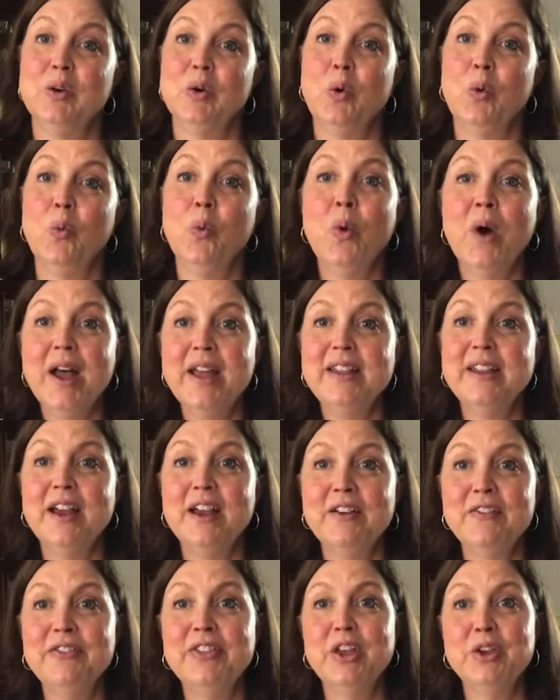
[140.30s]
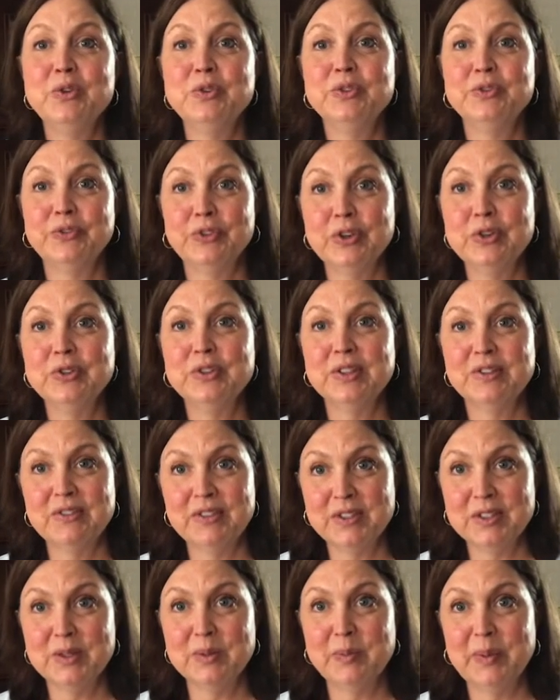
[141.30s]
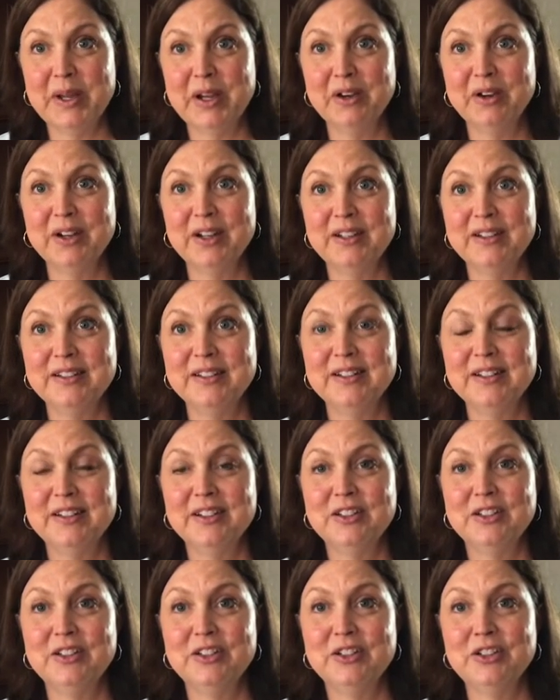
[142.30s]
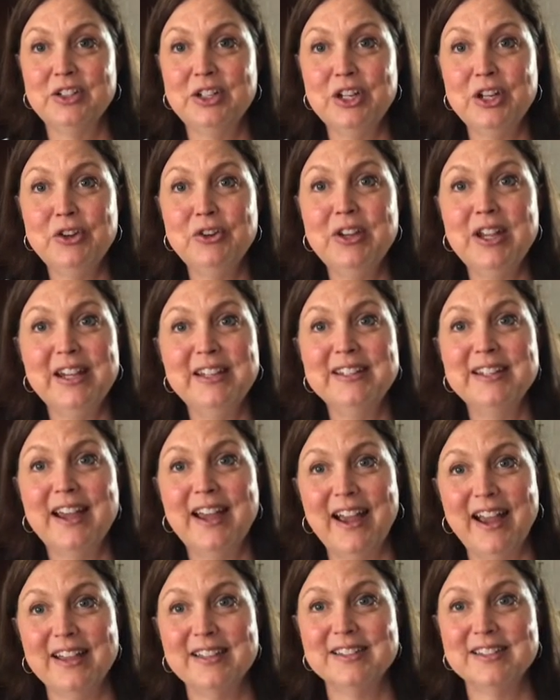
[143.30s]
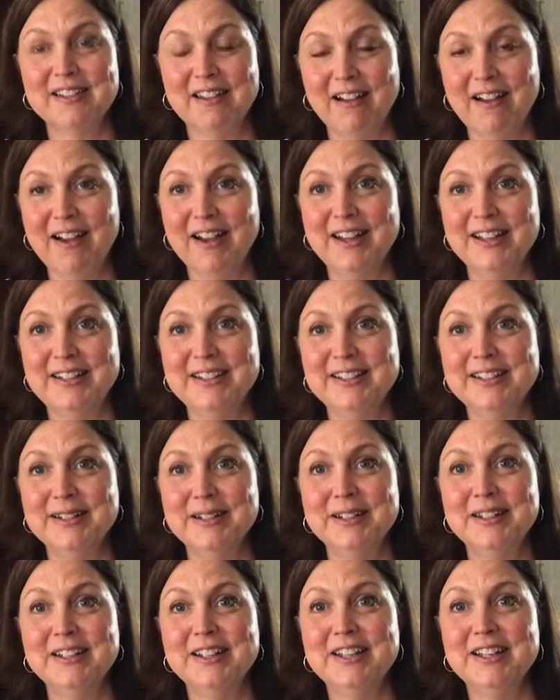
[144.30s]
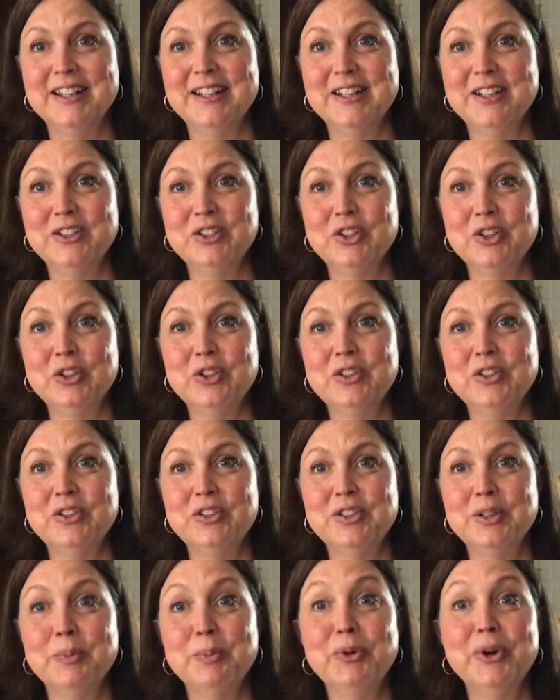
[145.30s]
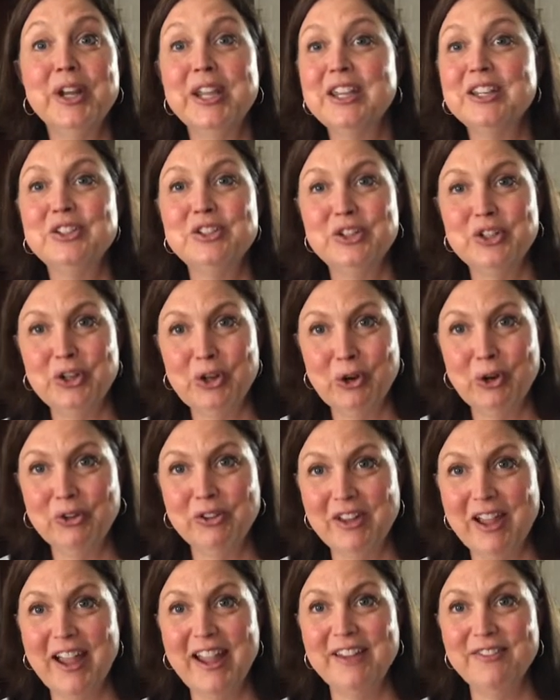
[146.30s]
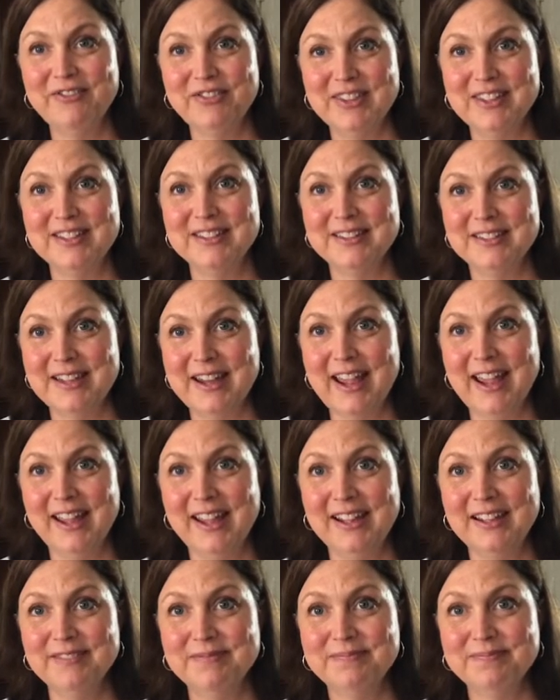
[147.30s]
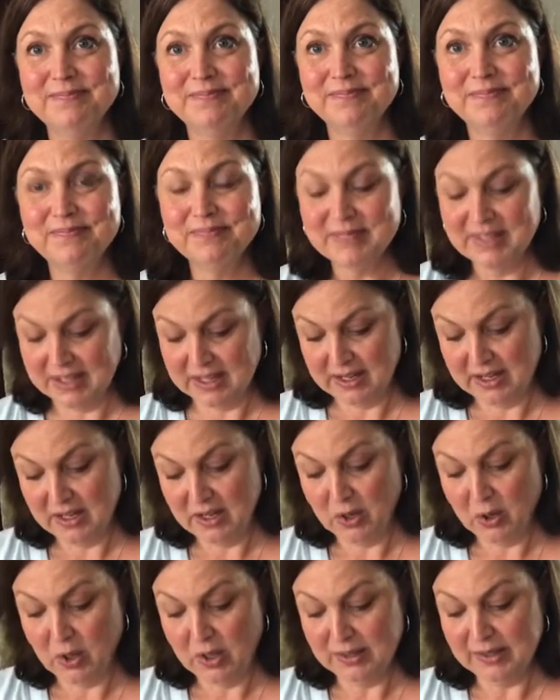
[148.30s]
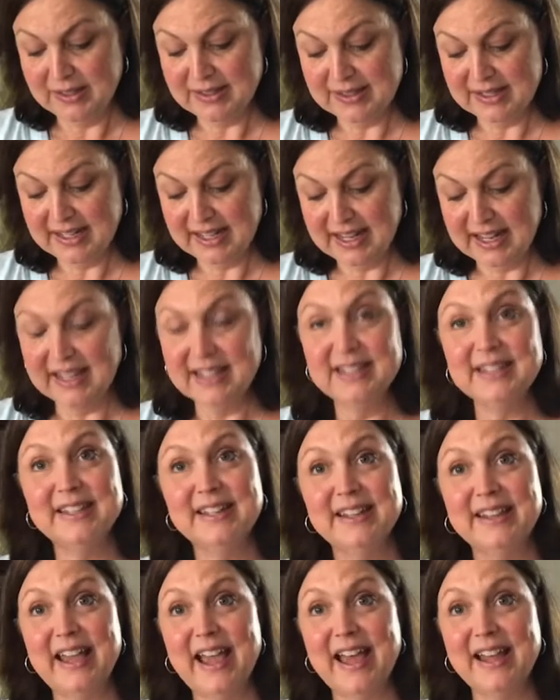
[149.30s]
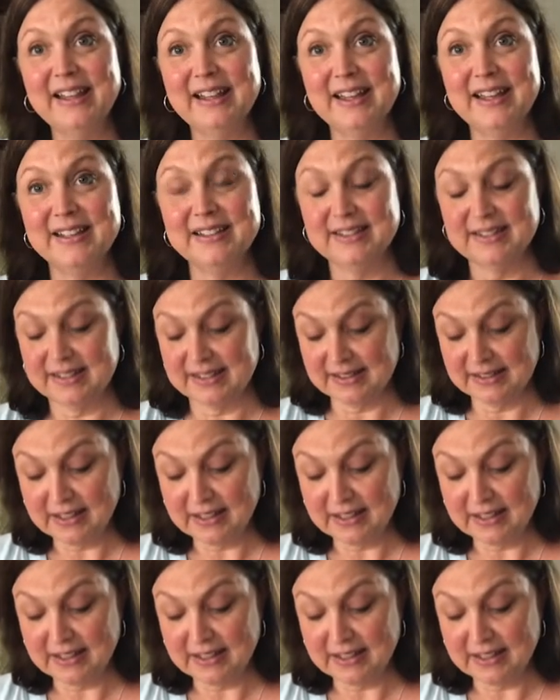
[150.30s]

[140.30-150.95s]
What of those fruits of the Spirit do you need to ask God to, to, to bring into your life this day? Listen again to that list.